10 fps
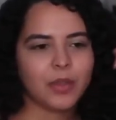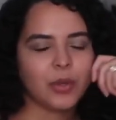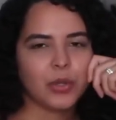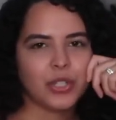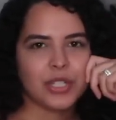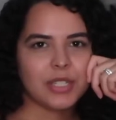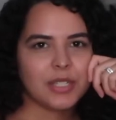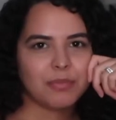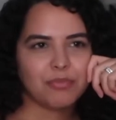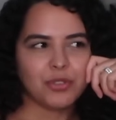or just
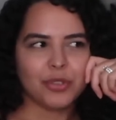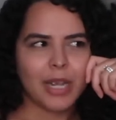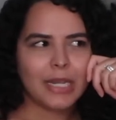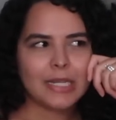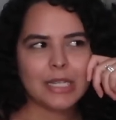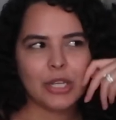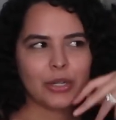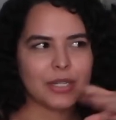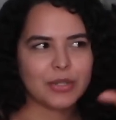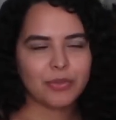trying to see
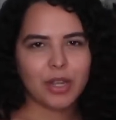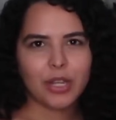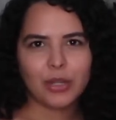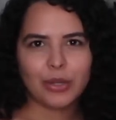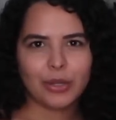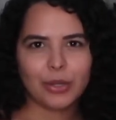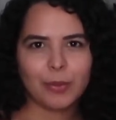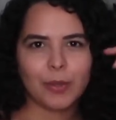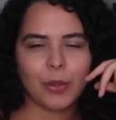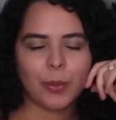her as a regular
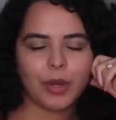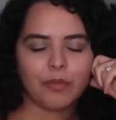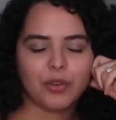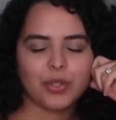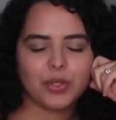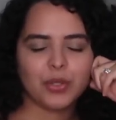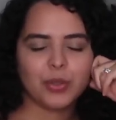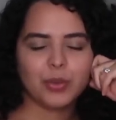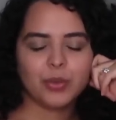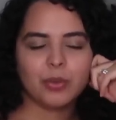human or whatever,
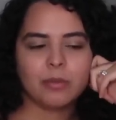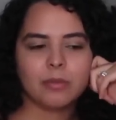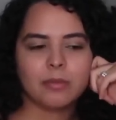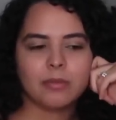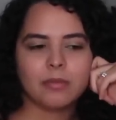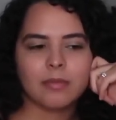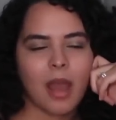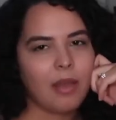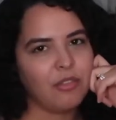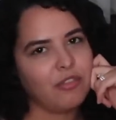to
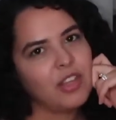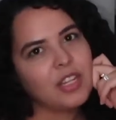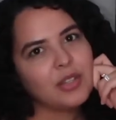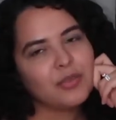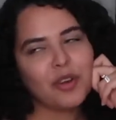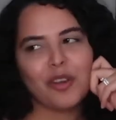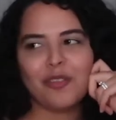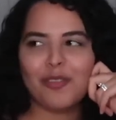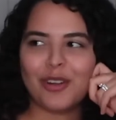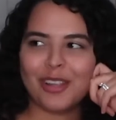having feelings for
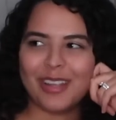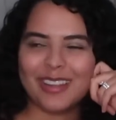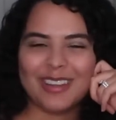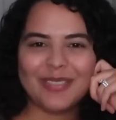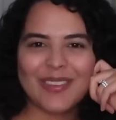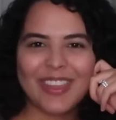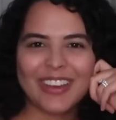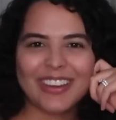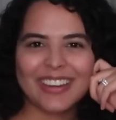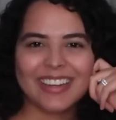her, falling in love with
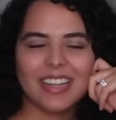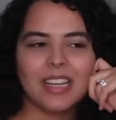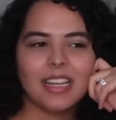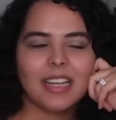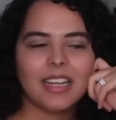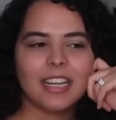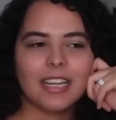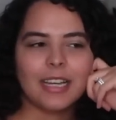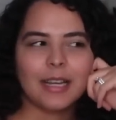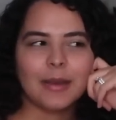her,
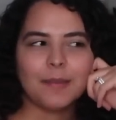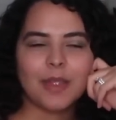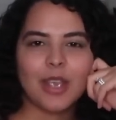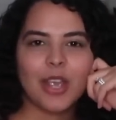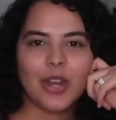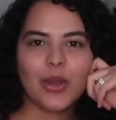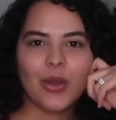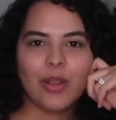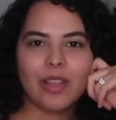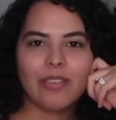and
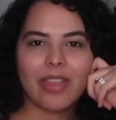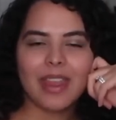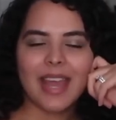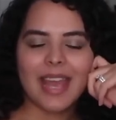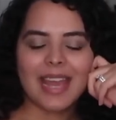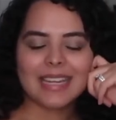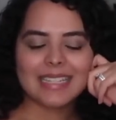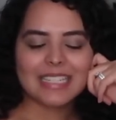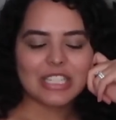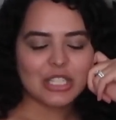all of that.
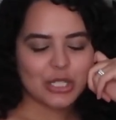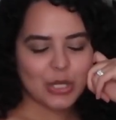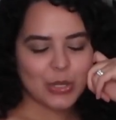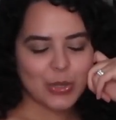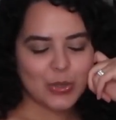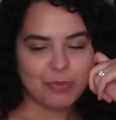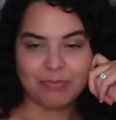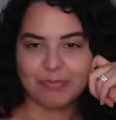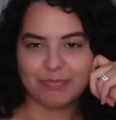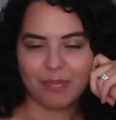So
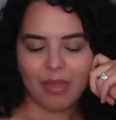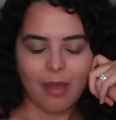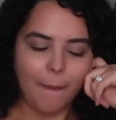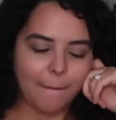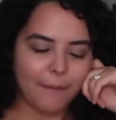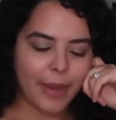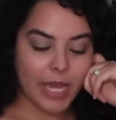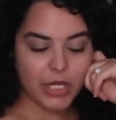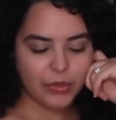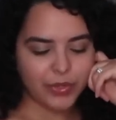
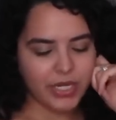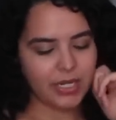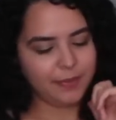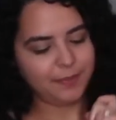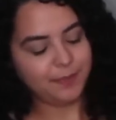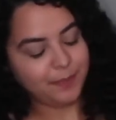back to reading.